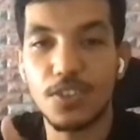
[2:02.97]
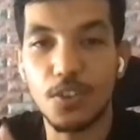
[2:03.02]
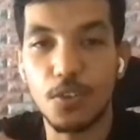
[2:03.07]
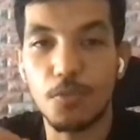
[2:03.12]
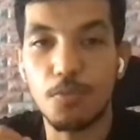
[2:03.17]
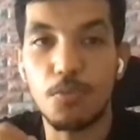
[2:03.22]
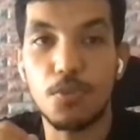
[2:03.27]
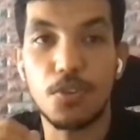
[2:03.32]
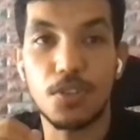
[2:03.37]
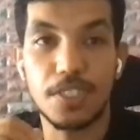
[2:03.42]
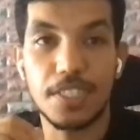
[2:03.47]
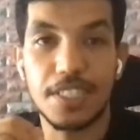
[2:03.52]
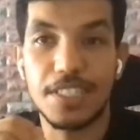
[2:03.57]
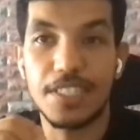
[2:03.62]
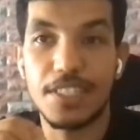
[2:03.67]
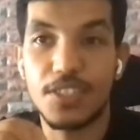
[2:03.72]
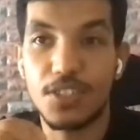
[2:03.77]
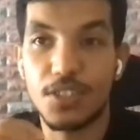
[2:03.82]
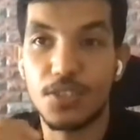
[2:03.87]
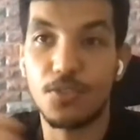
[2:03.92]
onboarding
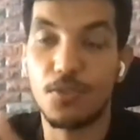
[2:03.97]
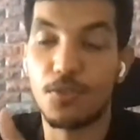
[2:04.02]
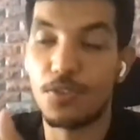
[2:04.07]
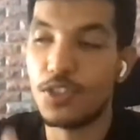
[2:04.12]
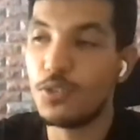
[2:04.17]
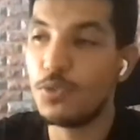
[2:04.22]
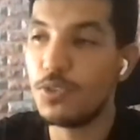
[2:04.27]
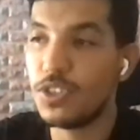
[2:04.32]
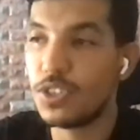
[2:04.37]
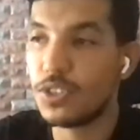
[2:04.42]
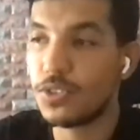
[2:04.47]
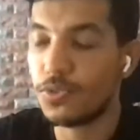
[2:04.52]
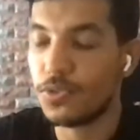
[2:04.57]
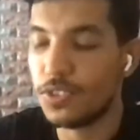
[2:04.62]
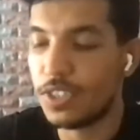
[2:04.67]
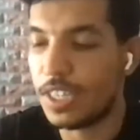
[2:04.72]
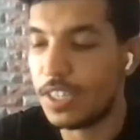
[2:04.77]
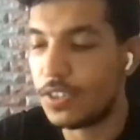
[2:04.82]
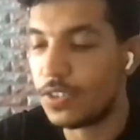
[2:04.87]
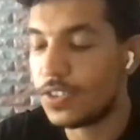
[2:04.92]
this technology, which is
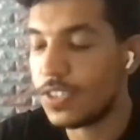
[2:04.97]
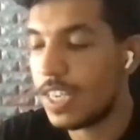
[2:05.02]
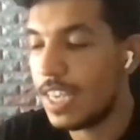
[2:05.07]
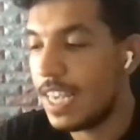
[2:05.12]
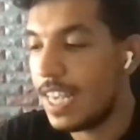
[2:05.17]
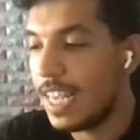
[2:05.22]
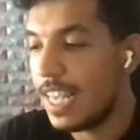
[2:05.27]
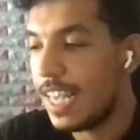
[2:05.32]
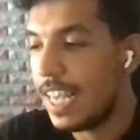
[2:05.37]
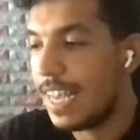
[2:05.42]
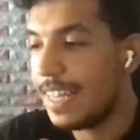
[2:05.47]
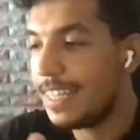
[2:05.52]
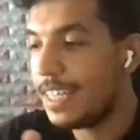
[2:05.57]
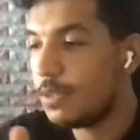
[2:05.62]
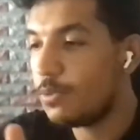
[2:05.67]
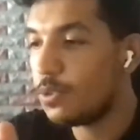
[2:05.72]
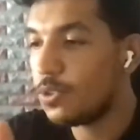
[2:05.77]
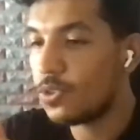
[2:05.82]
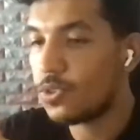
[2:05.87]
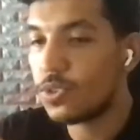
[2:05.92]
containers. And he
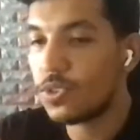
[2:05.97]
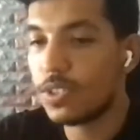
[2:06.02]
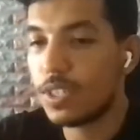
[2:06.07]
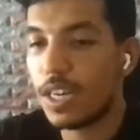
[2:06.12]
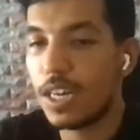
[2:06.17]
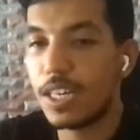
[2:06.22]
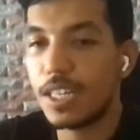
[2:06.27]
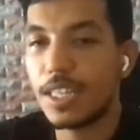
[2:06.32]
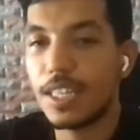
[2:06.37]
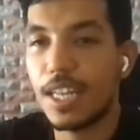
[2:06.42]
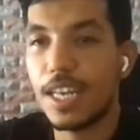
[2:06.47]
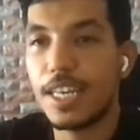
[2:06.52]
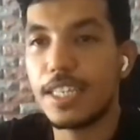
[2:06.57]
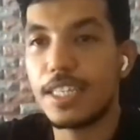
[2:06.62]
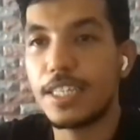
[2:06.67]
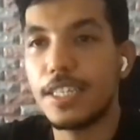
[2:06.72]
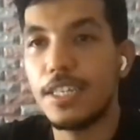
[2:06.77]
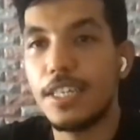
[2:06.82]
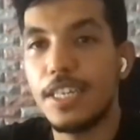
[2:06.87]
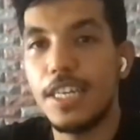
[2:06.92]
wants to start
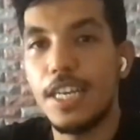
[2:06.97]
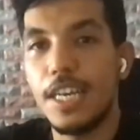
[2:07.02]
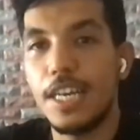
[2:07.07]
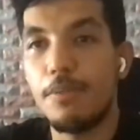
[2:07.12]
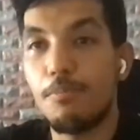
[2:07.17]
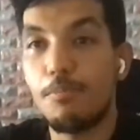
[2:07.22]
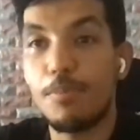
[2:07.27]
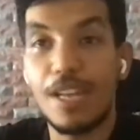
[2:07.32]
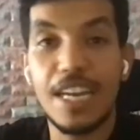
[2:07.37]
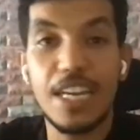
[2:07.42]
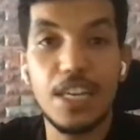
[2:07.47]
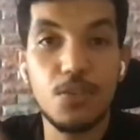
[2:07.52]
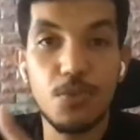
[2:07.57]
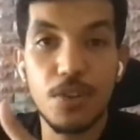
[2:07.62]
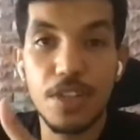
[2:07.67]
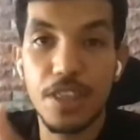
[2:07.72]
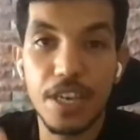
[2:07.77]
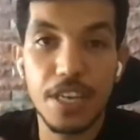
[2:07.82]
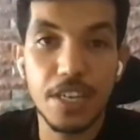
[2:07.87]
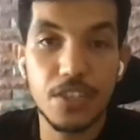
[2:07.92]
like playing
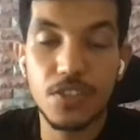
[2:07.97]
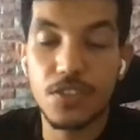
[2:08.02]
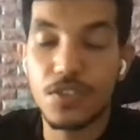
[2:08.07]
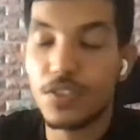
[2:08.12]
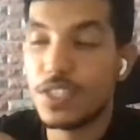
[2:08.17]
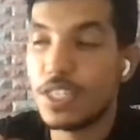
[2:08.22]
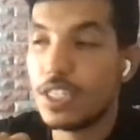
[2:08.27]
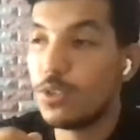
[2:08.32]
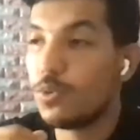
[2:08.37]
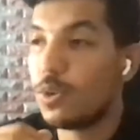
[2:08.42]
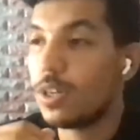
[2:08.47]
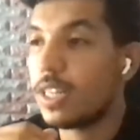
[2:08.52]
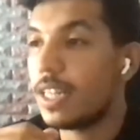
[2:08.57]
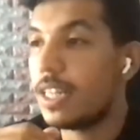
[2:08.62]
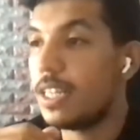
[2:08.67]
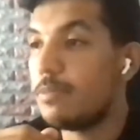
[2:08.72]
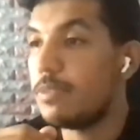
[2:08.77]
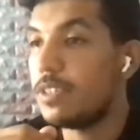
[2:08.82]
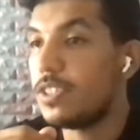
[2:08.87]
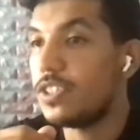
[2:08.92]
with it, see what
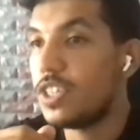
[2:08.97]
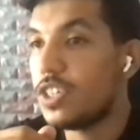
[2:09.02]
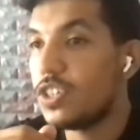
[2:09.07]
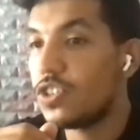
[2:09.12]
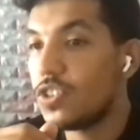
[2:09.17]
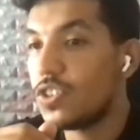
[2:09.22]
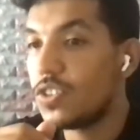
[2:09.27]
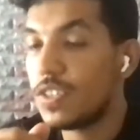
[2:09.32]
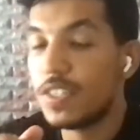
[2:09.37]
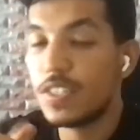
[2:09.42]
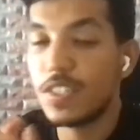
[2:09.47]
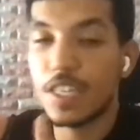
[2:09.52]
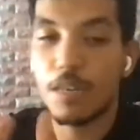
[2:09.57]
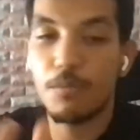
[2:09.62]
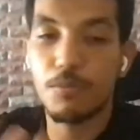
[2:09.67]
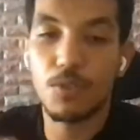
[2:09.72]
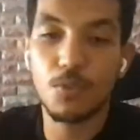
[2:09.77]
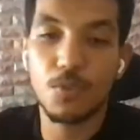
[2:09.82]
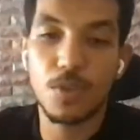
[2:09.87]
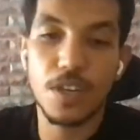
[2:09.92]
limitations it
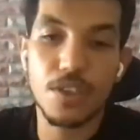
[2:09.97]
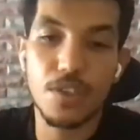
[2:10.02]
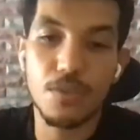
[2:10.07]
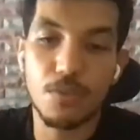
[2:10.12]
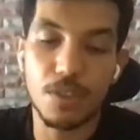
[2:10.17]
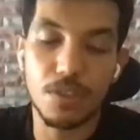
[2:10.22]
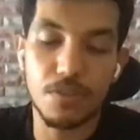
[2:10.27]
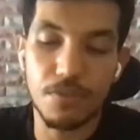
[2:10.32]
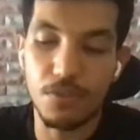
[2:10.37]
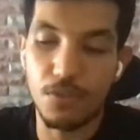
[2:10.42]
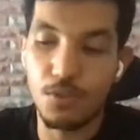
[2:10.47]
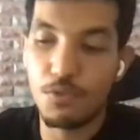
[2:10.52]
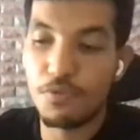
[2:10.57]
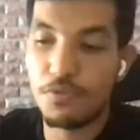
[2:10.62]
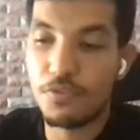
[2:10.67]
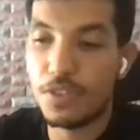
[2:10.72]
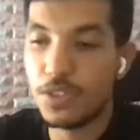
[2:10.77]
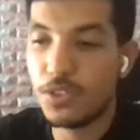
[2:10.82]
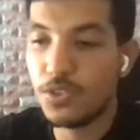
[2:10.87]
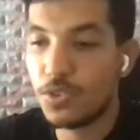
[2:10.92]
comes with, what new
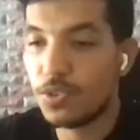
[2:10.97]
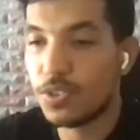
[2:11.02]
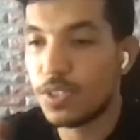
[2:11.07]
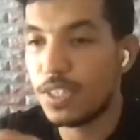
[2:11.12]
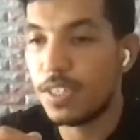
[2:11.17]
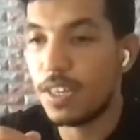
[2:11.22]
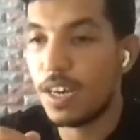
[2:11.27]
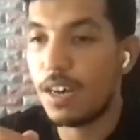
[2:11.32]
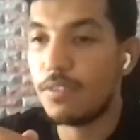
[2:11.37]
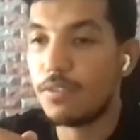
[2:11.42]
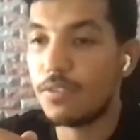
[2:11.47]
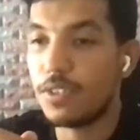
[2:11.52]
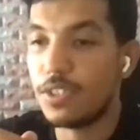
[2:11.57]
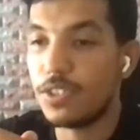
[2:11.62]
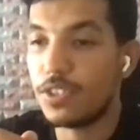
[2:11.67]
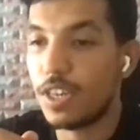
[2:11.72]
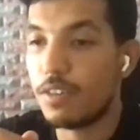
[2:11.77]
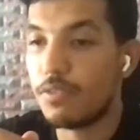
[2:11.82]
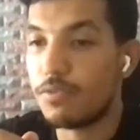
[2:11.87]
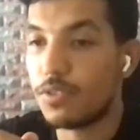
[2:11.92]
features it
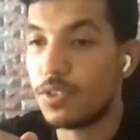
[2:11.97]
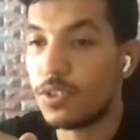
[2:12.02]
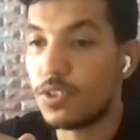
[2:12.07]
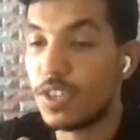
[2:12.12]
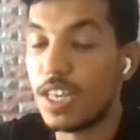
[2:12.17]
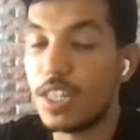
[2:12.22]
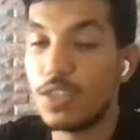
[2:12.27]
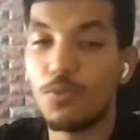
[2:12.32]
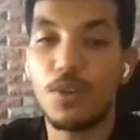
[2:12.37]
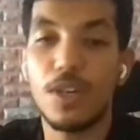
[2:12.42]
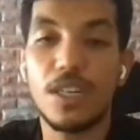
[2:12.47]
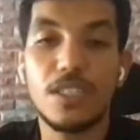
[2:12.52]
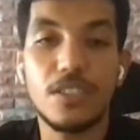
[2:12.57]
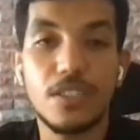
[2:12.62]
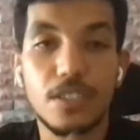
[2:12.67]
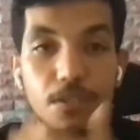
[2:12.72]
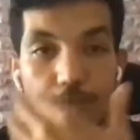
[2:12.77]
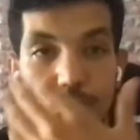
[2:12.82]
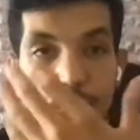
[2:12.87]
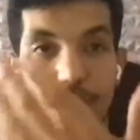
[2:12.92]
offers, and
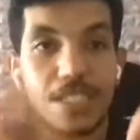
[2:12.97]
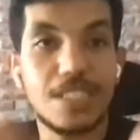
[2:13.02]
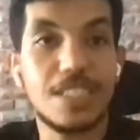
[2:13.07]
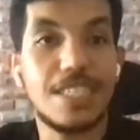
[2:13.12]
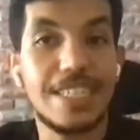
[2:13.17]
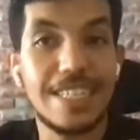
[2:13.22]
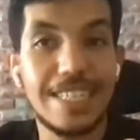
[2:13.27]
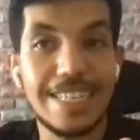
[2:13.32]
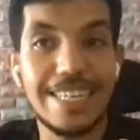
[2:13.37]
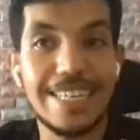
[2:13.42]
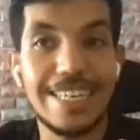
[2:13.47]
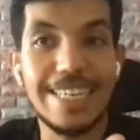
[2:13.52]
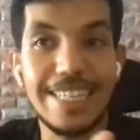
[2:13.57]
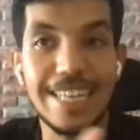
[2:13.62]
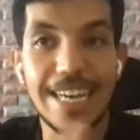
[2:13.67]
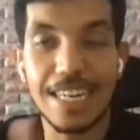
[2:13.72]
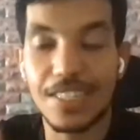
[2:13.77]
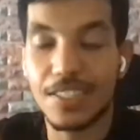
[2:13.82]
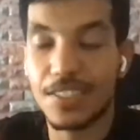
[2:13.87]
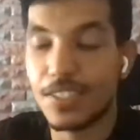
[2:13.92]
what
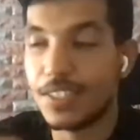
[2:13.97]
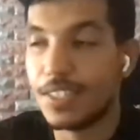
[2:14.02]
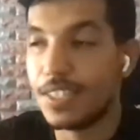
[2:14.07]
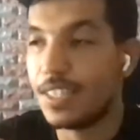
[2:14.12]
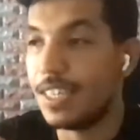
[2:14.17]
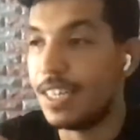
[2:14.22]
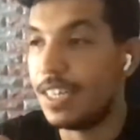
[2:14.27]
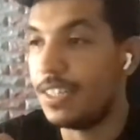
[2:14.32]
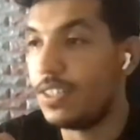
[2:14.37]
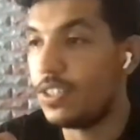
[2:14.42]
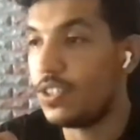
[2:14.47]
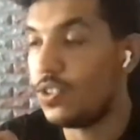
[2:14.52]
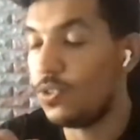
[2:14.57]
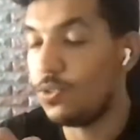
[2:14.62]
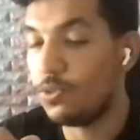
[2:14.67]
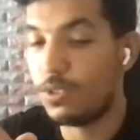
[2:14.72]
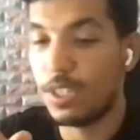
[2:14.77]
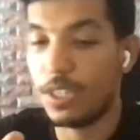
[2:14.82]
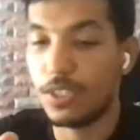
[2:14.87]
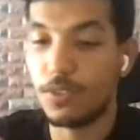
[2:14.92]
headaches this new
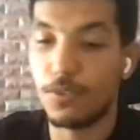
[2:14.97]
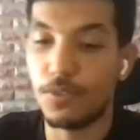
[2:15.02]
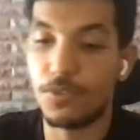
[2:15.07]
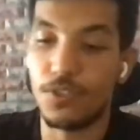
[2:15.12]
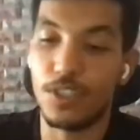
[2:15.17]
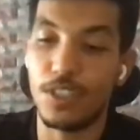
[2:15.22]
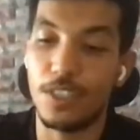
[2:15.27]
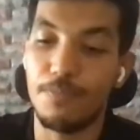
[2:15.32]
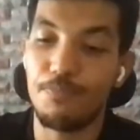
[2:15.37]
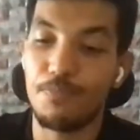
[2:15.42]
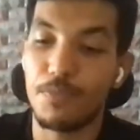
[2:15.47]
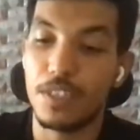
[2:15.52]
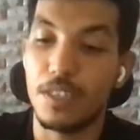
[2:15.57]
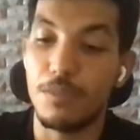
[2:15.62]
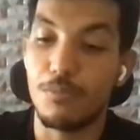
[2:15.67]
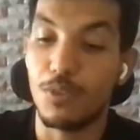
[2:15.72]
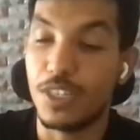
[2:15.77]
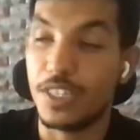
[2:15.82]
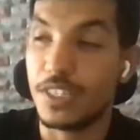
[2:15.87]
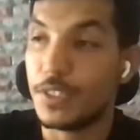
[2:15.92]
technology
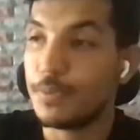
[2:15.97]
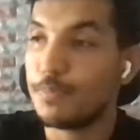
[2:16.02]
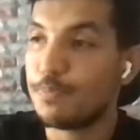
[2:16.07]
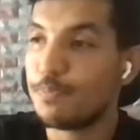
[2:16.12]
brings.